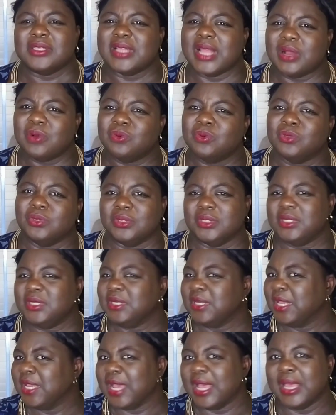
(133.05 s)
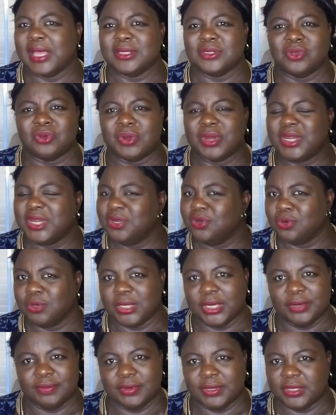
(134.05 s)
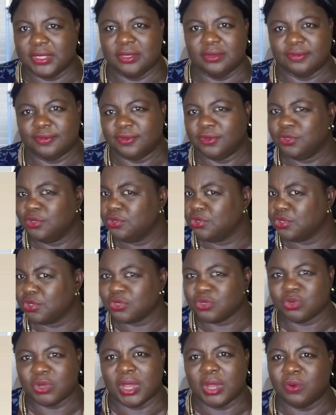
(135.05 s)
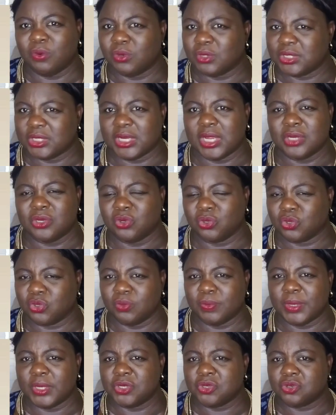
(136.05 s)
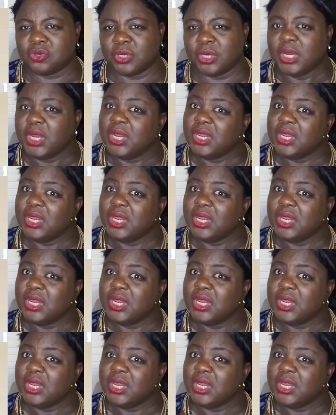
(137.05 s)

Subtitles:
That one, the guy has already done everything for you. Just go and watch that documentary.